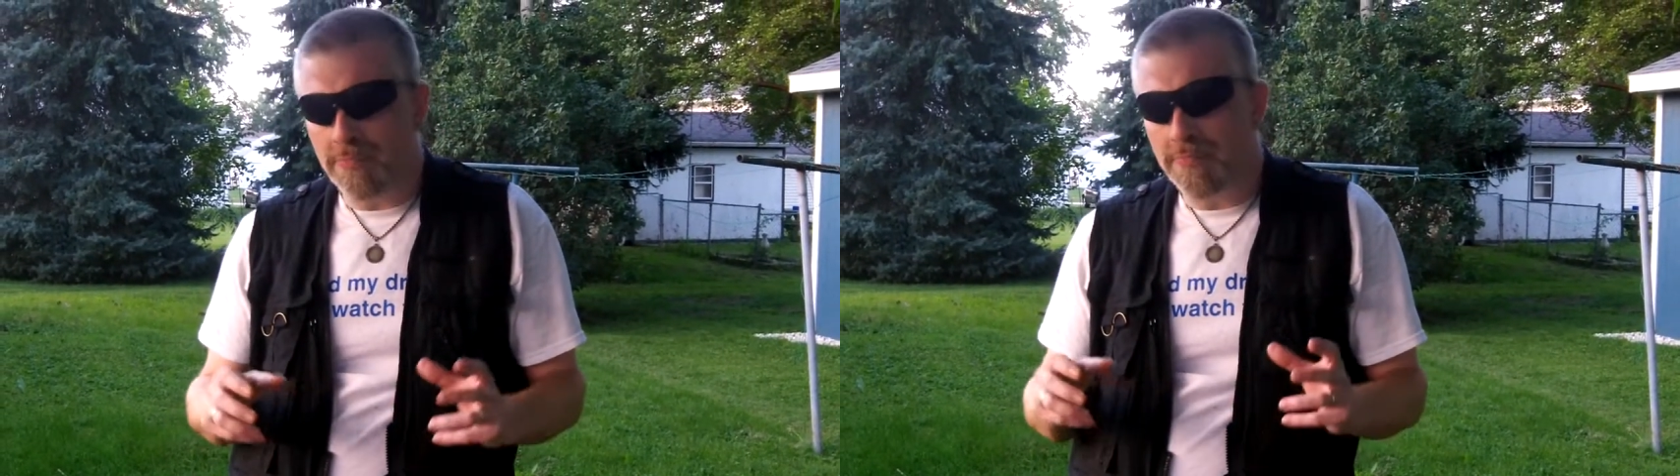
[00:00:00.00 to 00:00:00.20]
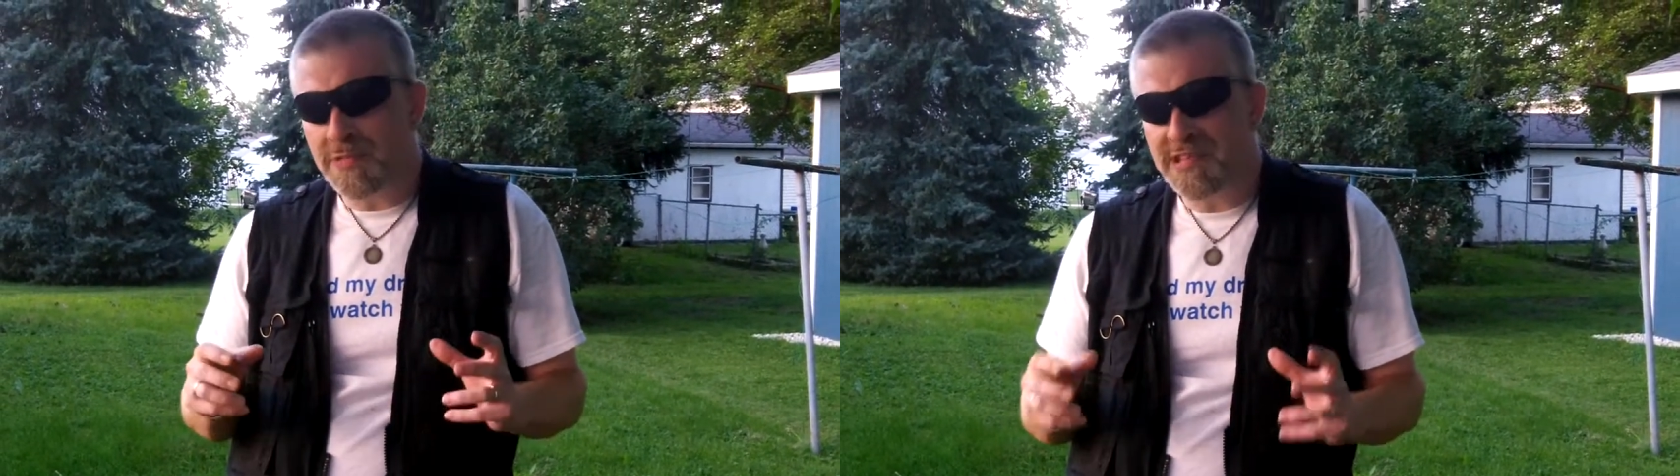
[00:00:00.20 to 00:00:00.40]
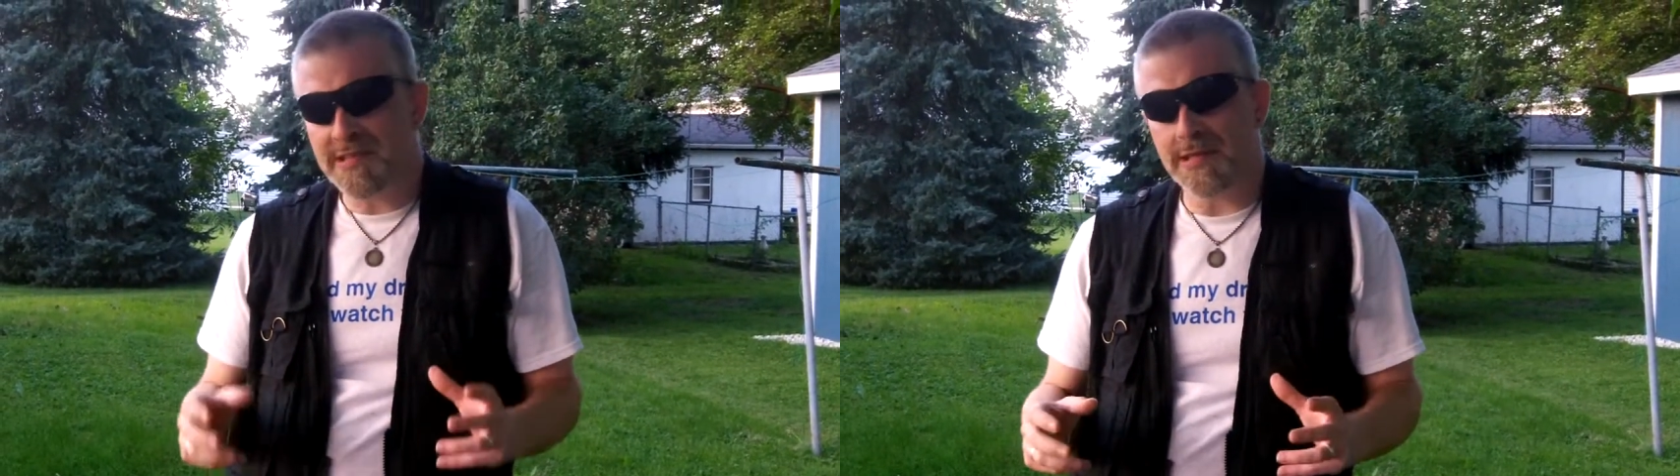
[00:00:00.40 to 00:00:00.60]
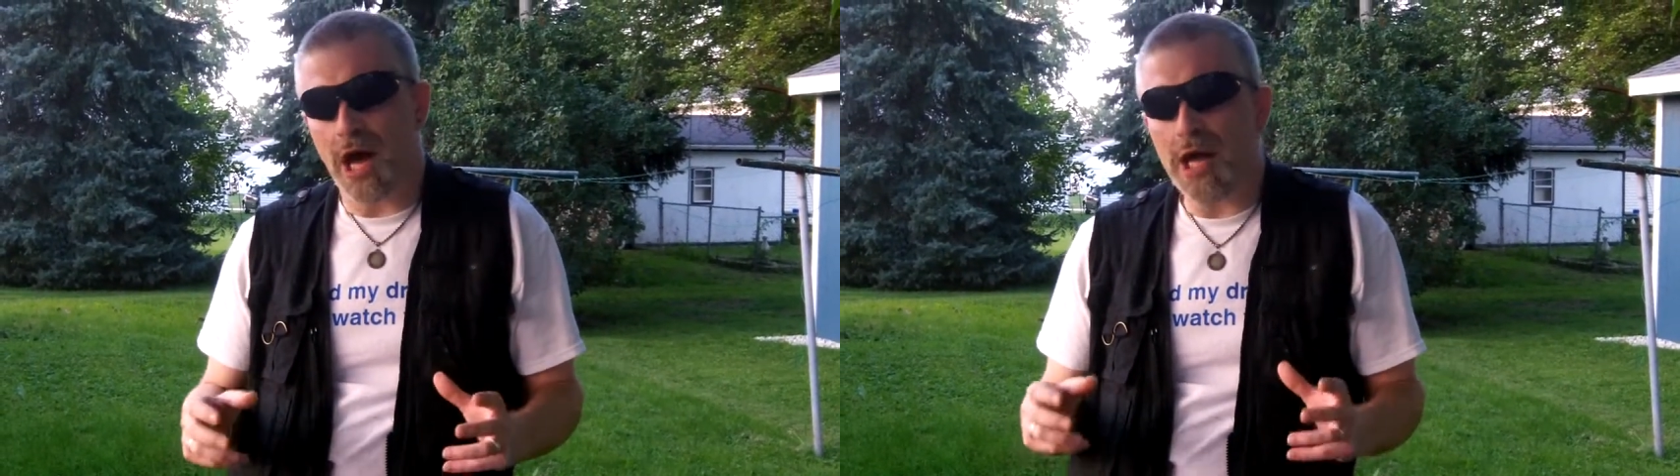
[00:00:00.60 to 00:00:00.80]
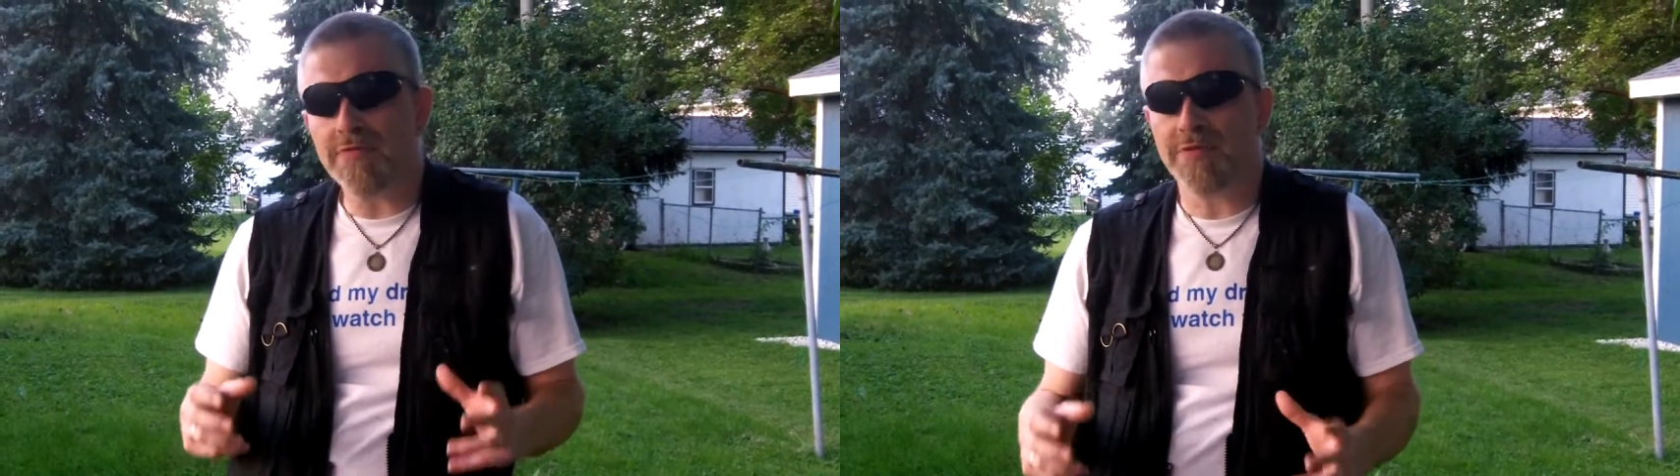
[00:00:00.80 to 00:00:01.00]

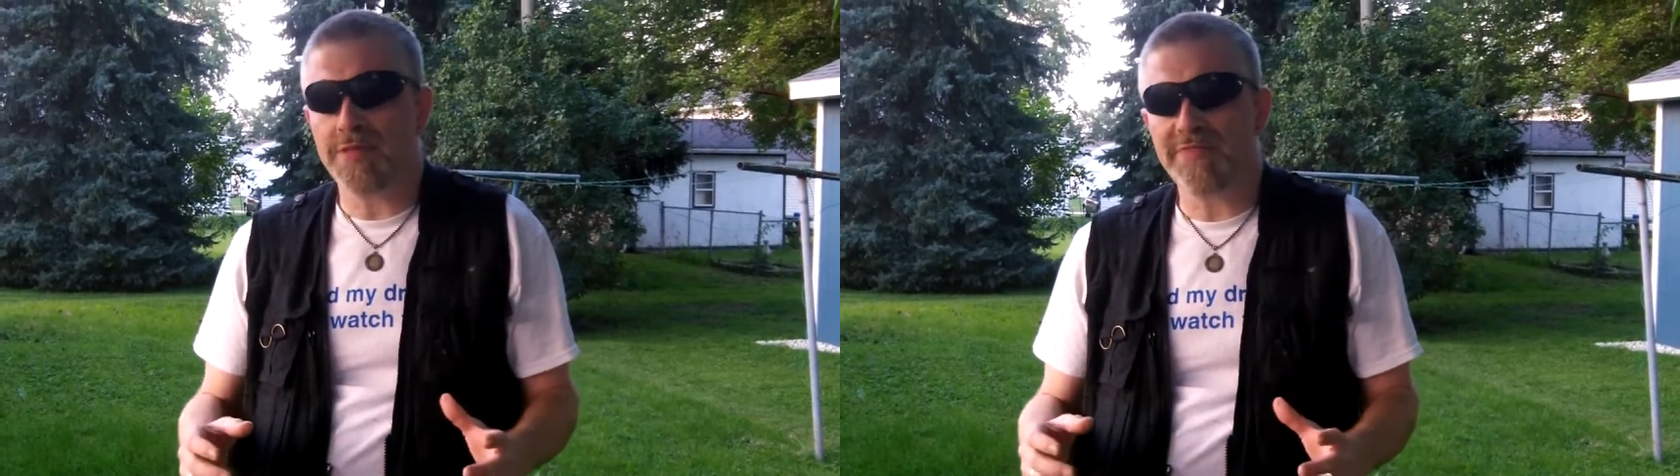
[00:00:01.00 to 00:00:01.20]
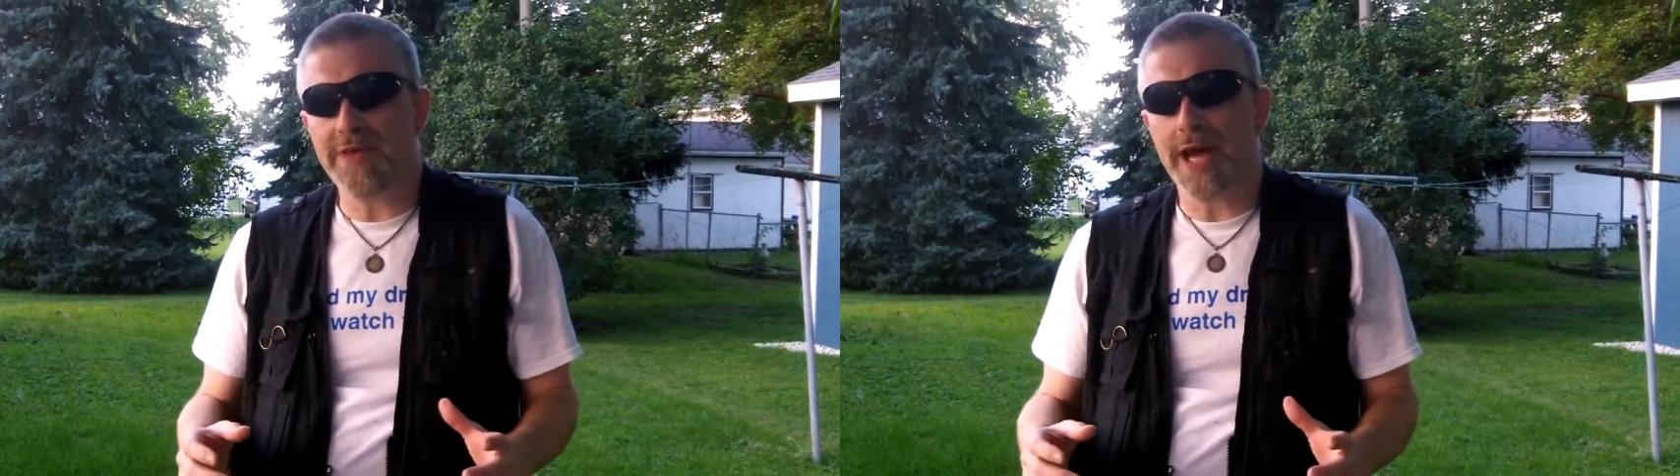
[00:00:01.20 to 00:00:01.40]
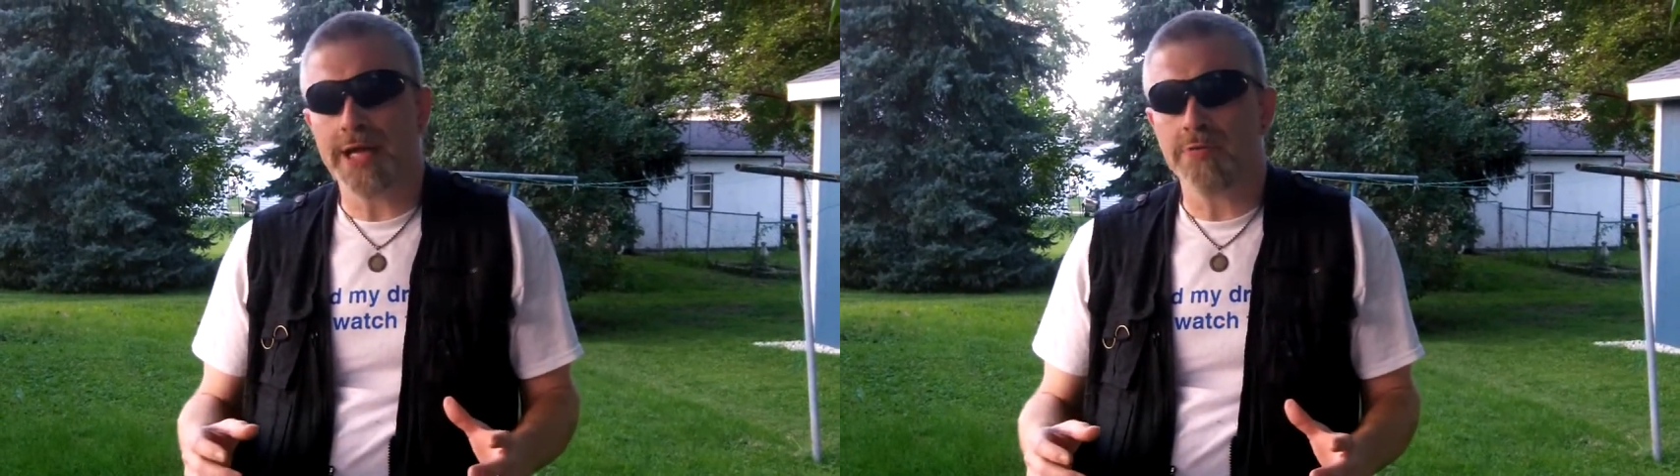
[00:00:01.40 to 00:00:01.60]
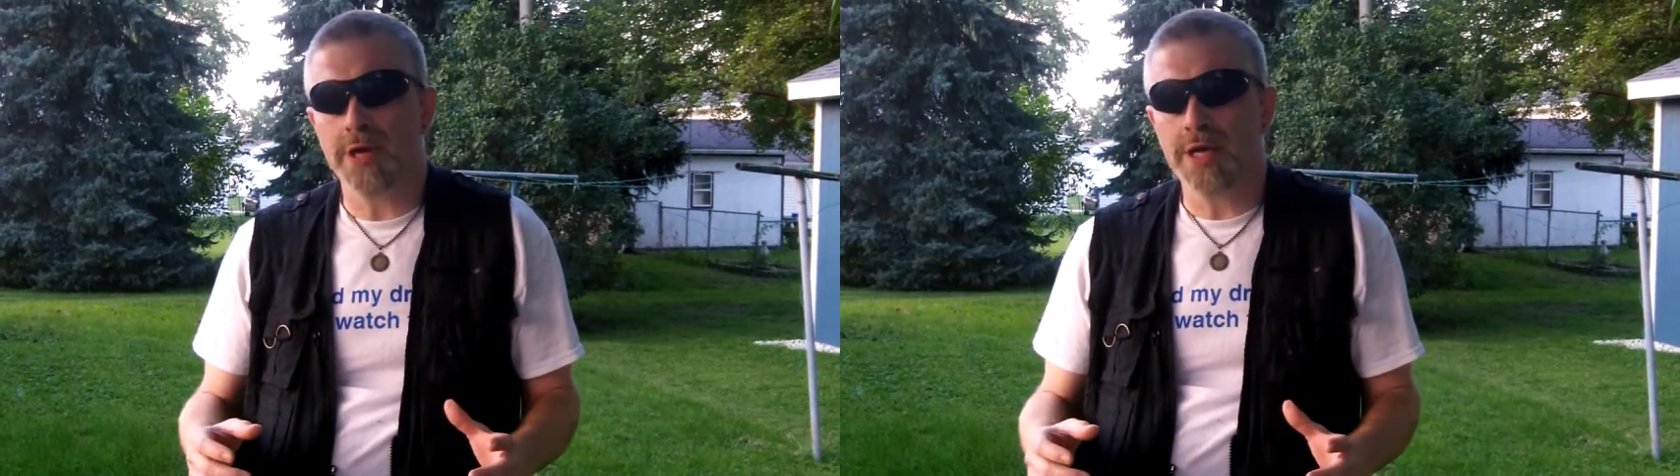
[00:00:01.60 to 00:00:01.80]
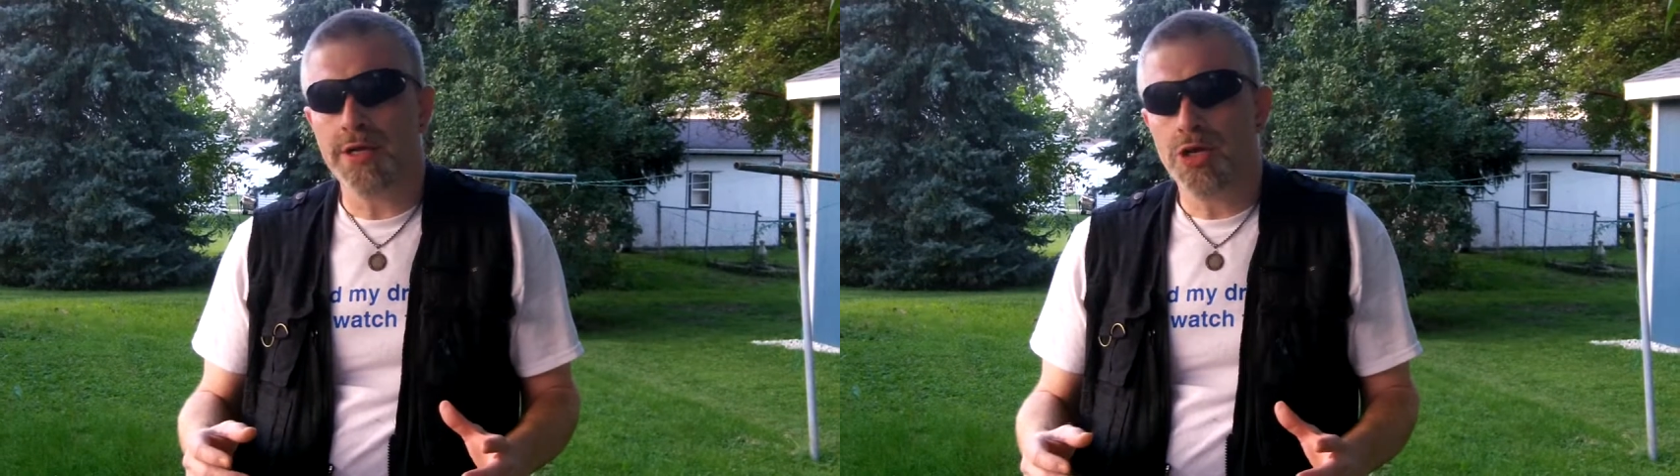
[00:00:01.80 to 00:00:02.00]
stock from the
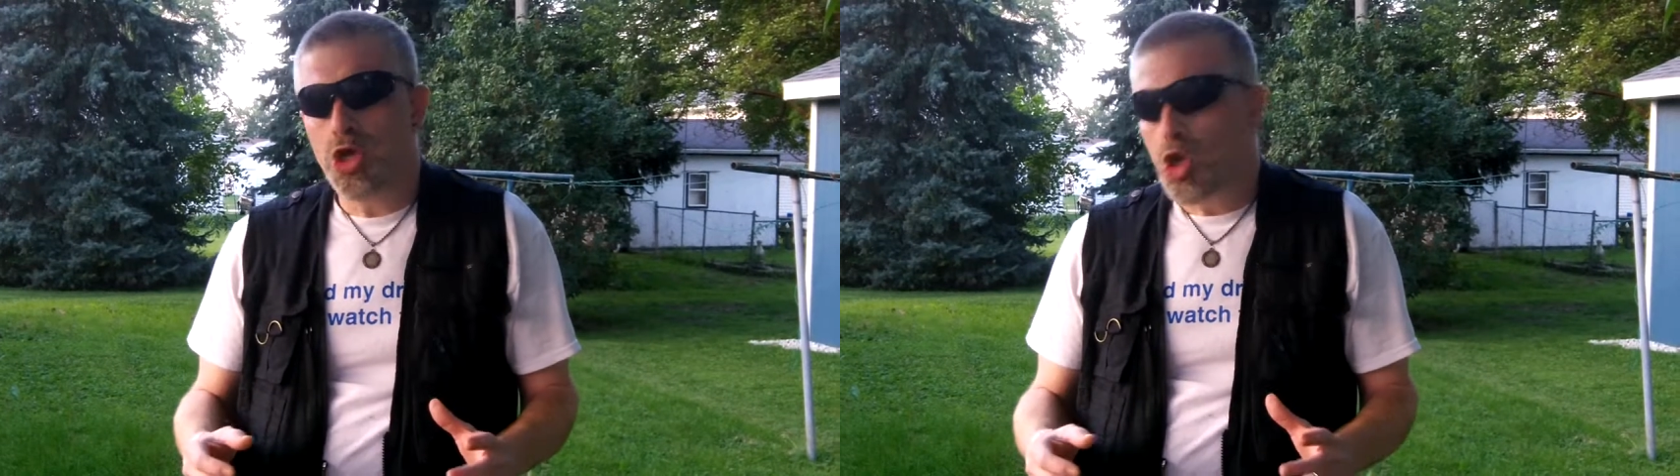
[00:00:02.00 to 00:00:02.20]
factory